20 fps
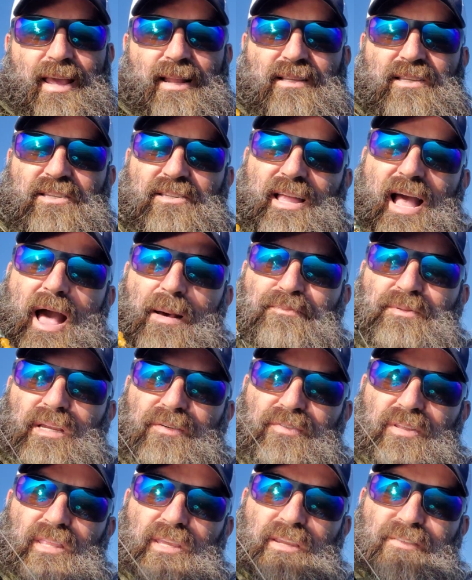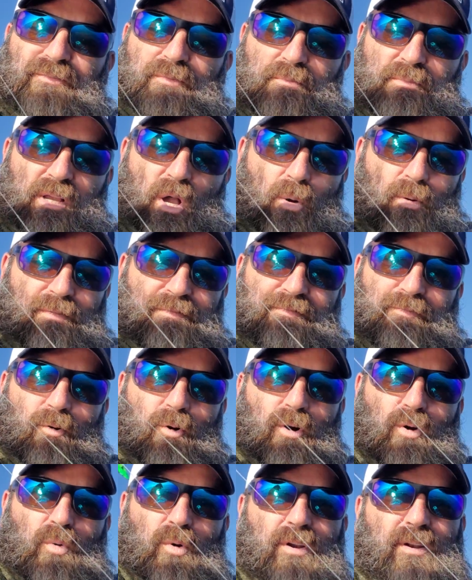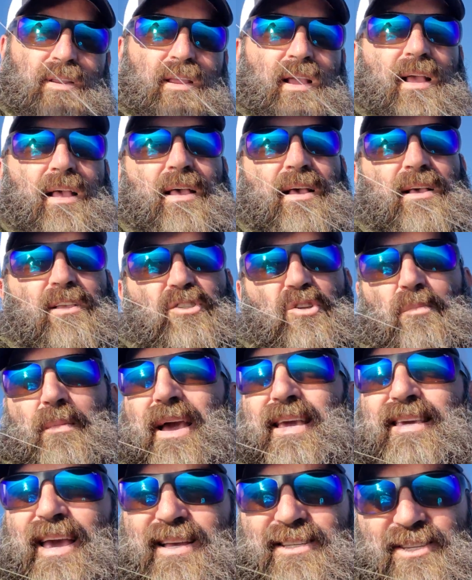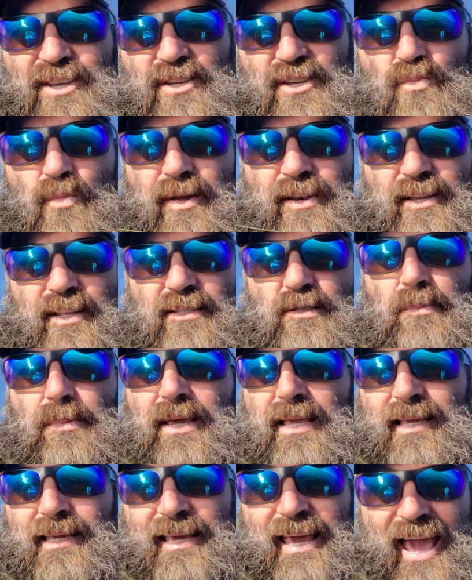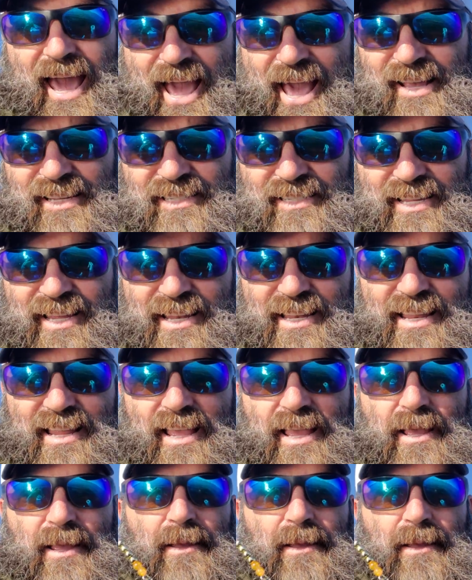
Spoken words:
It stops everything from going forward. So my guess is when it's being casted